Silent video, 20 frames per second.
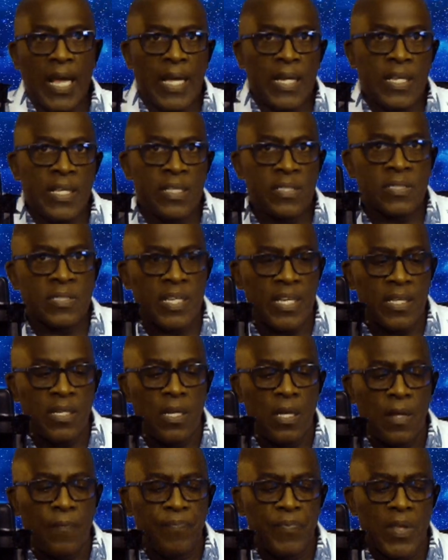And he
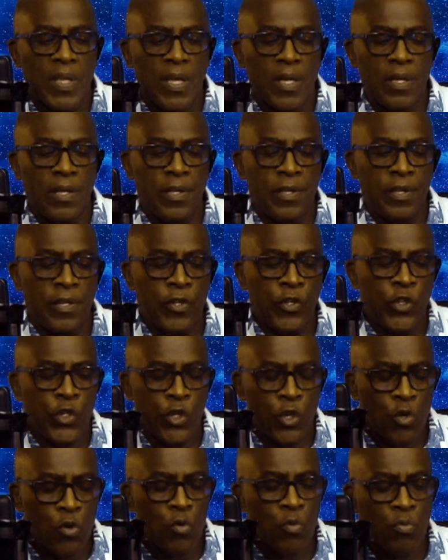said,
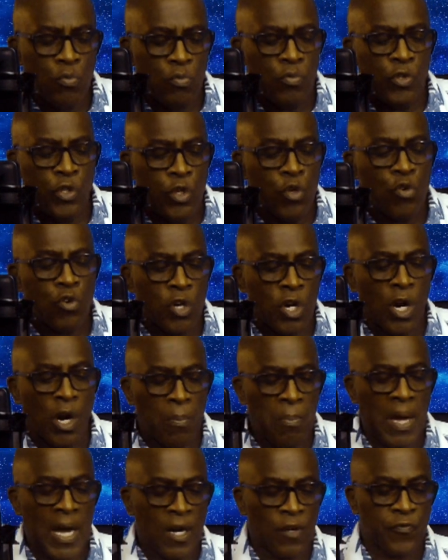you
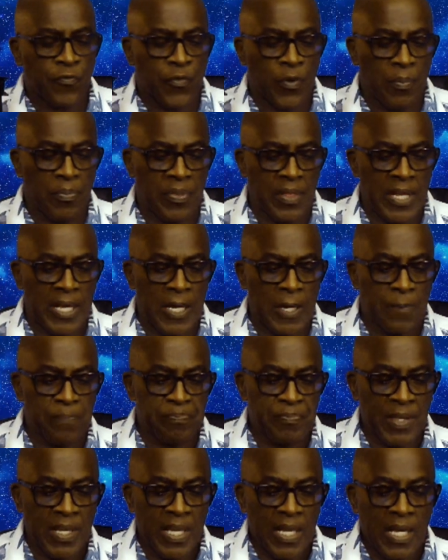come out from
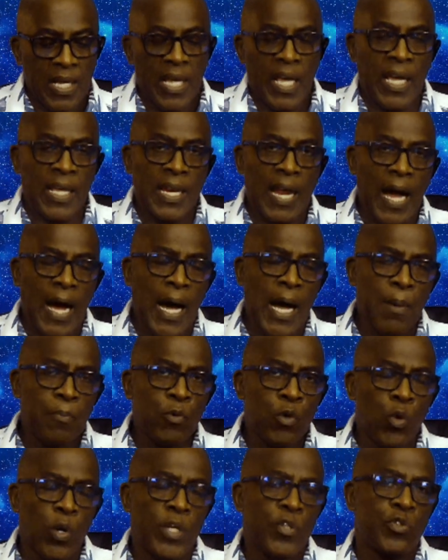them, and
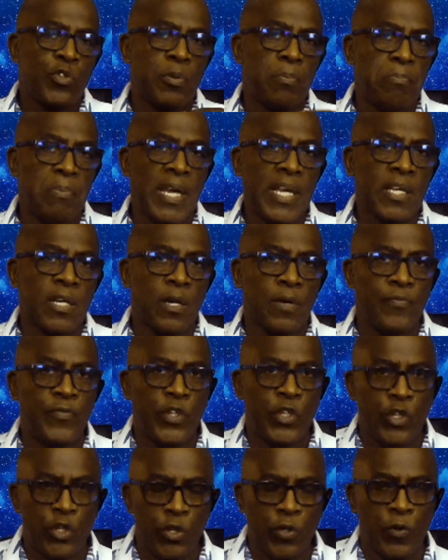I'm going to make of
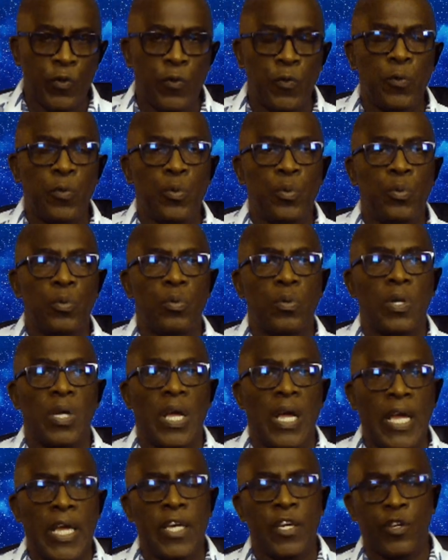you
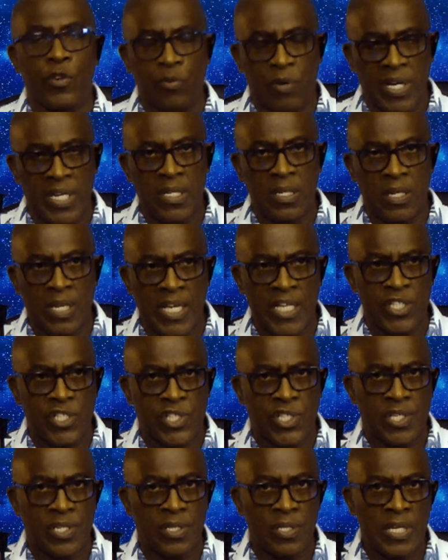a great
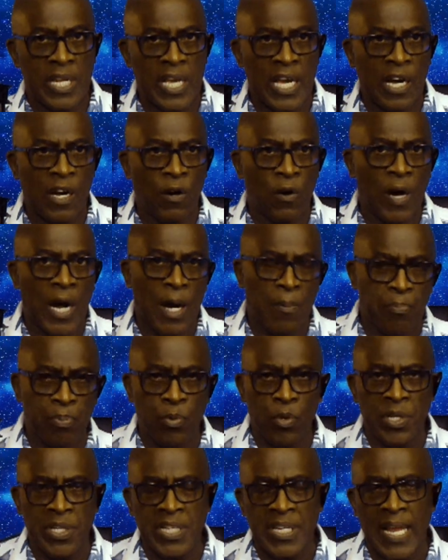nation. Now, I
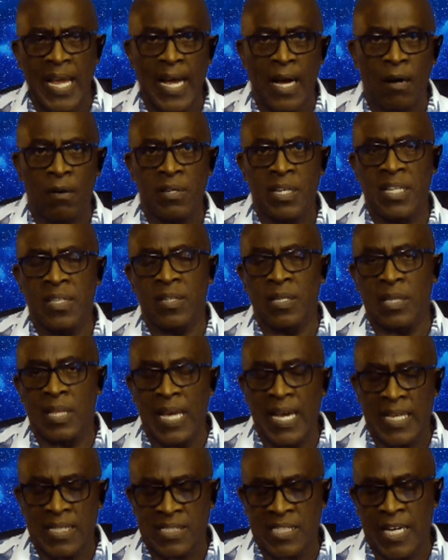pointed out in the
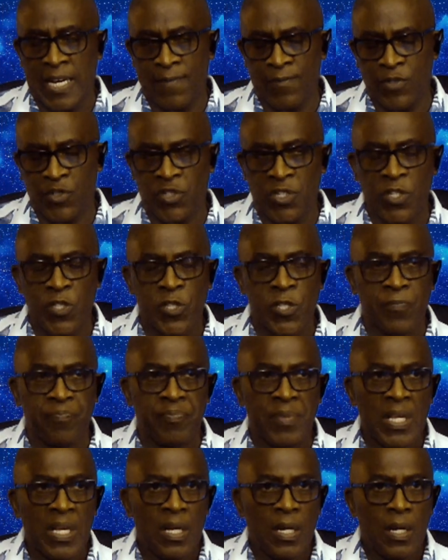last
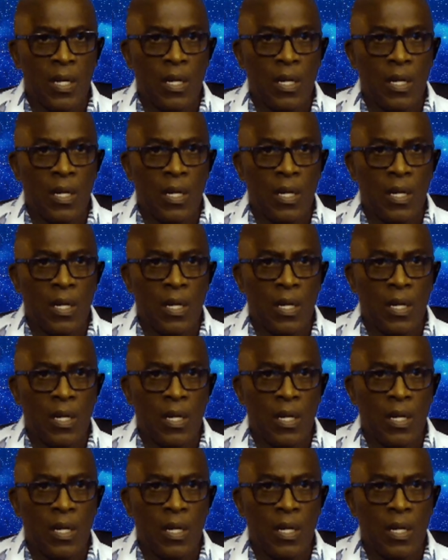conversation